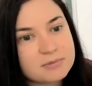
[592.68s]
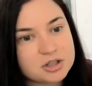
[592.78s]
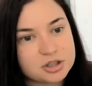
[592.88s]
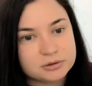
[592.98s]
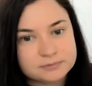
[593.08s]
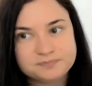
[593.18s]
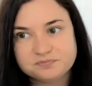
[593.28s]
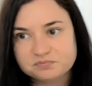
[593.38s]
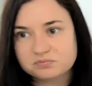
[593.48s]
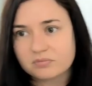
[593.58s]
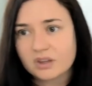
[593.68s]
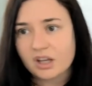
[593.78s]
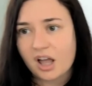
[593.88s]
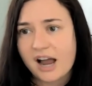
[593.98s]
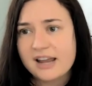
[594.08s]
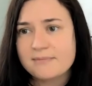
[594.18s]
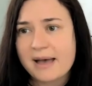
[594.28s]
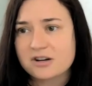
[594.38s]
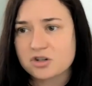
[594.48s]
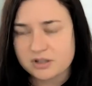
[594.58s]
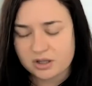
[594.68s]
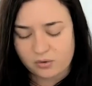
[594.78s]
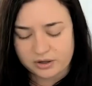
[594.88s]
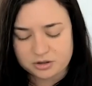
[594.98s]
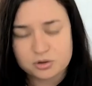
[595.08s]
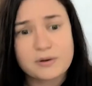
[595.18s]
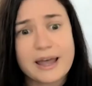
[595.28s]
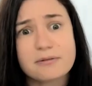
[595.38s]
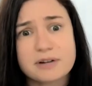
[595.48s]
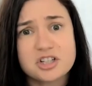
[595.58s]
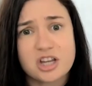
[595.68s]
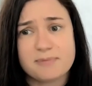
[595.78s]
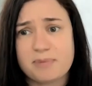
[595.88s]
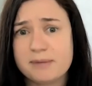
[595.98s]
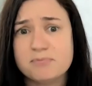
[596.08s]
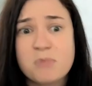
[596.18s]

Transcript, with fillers: number two, I am actually going to do a reach campaign.